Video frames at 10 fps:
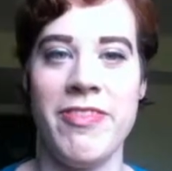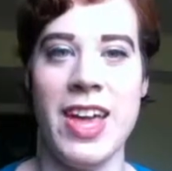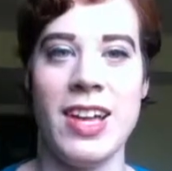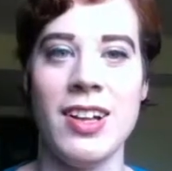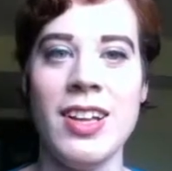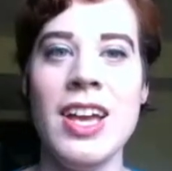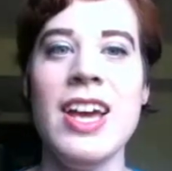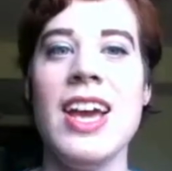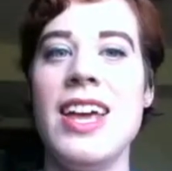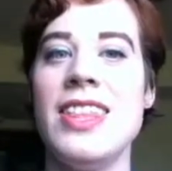fail,
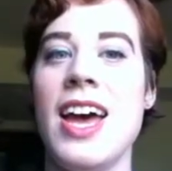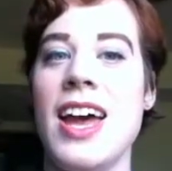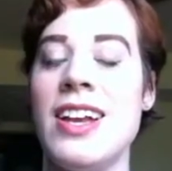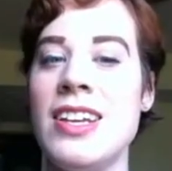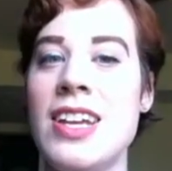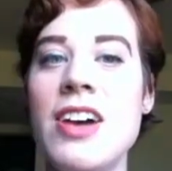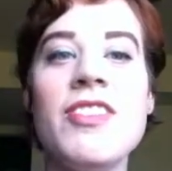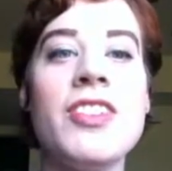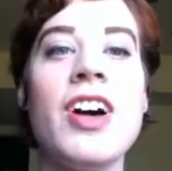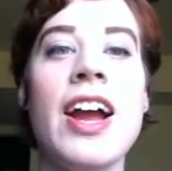that I
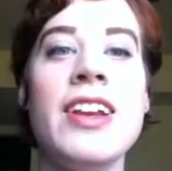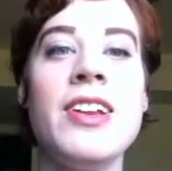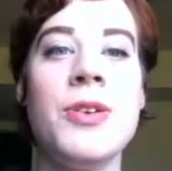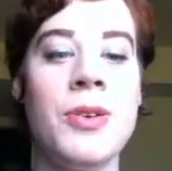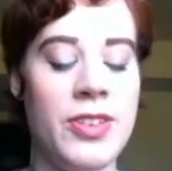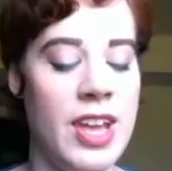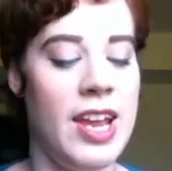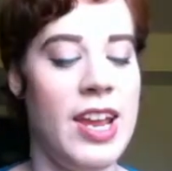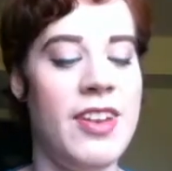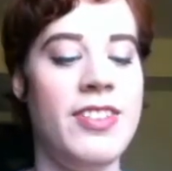never thought I'd use,
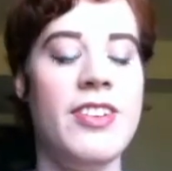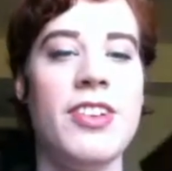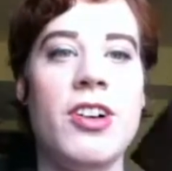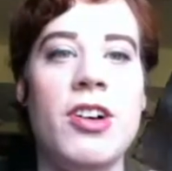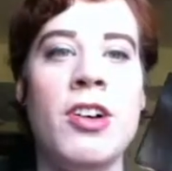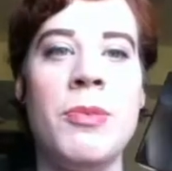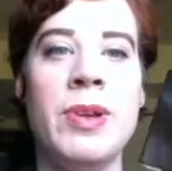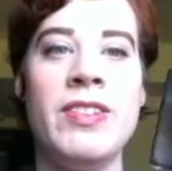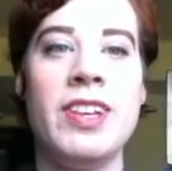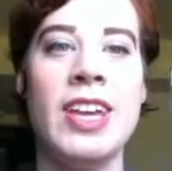is this
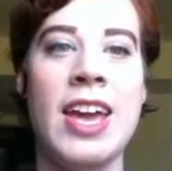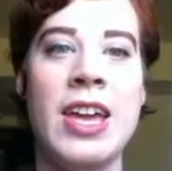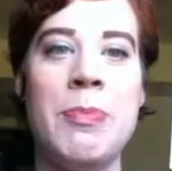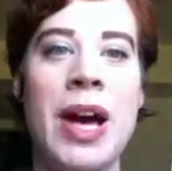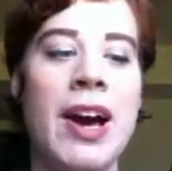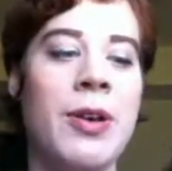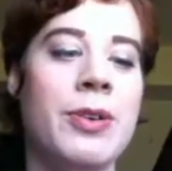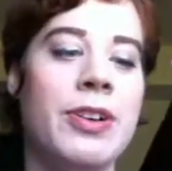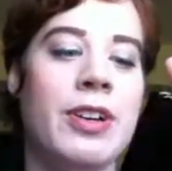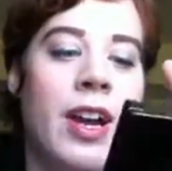Urban Decay
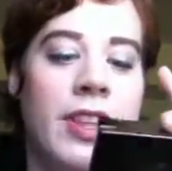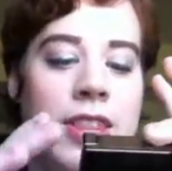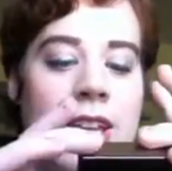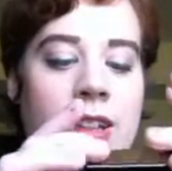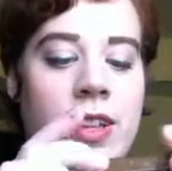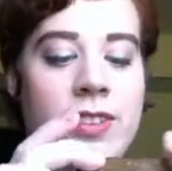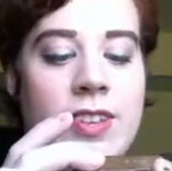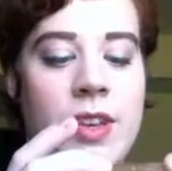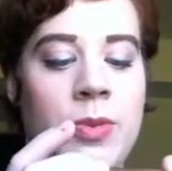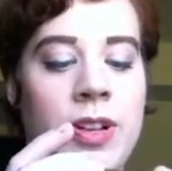powder. I think,
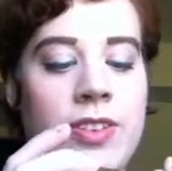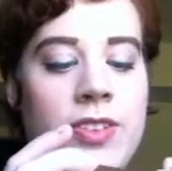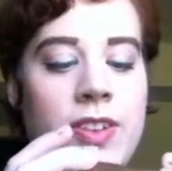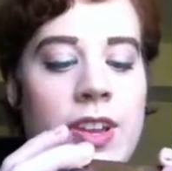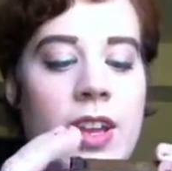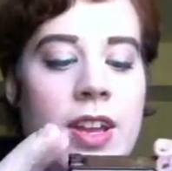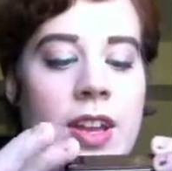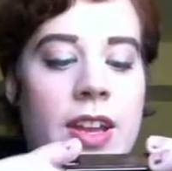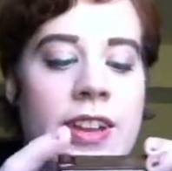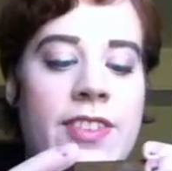let's see,
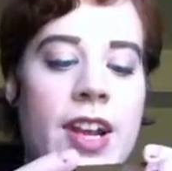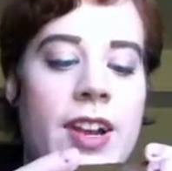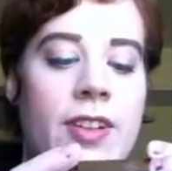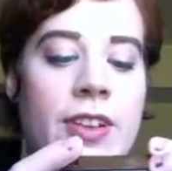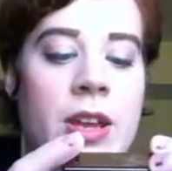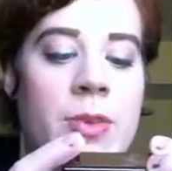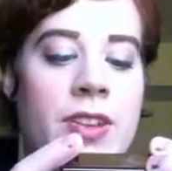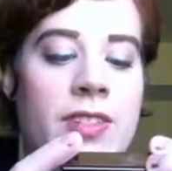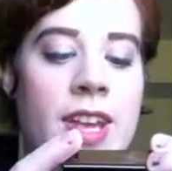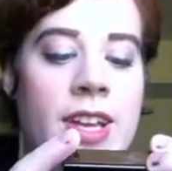its technical name
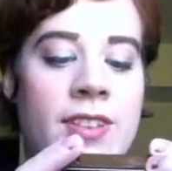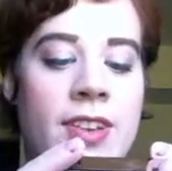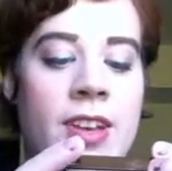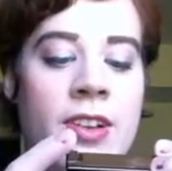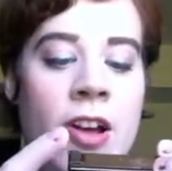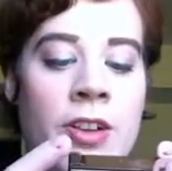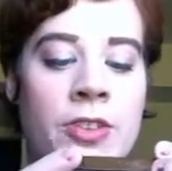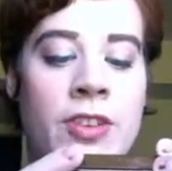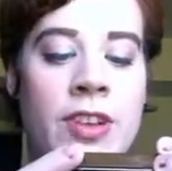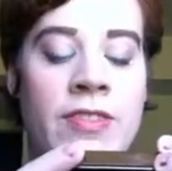is Naked Skin
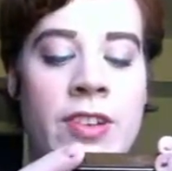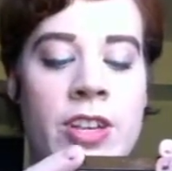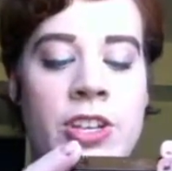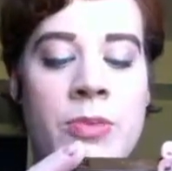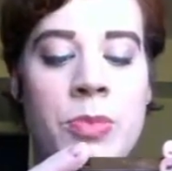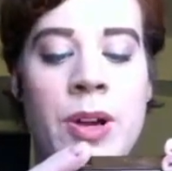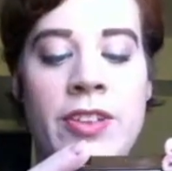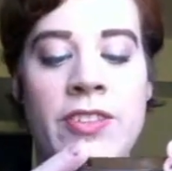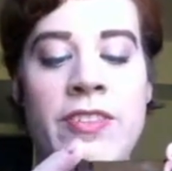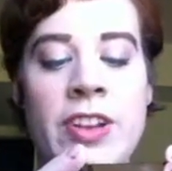Ultra Definition
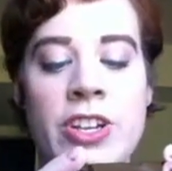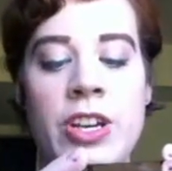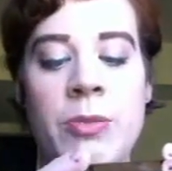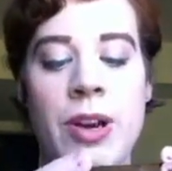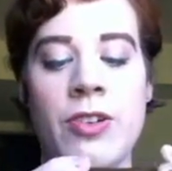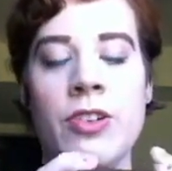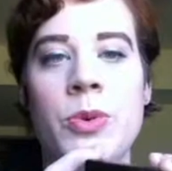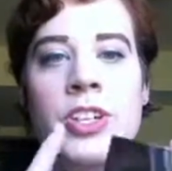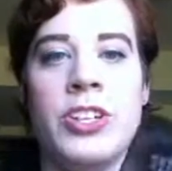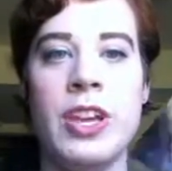Pressed Finishing Powder,
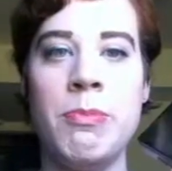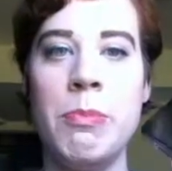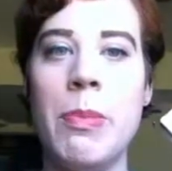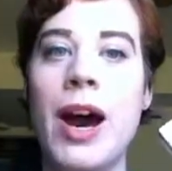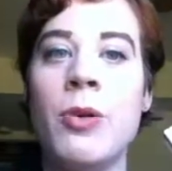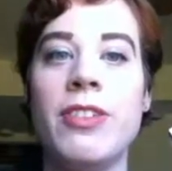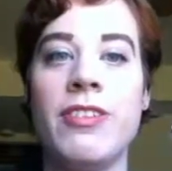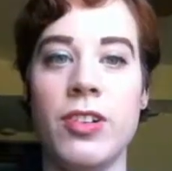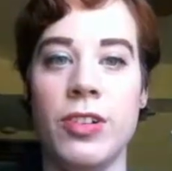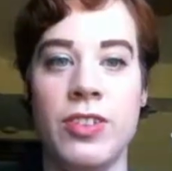which is a
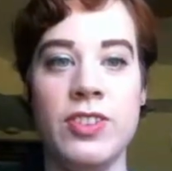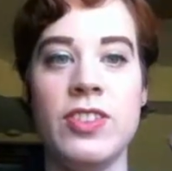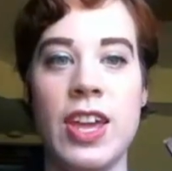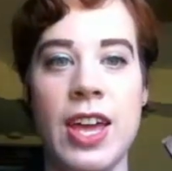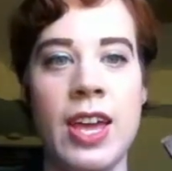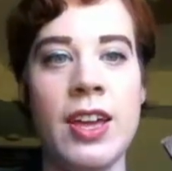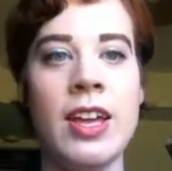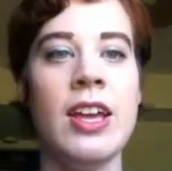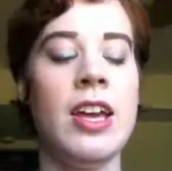mouthful to say.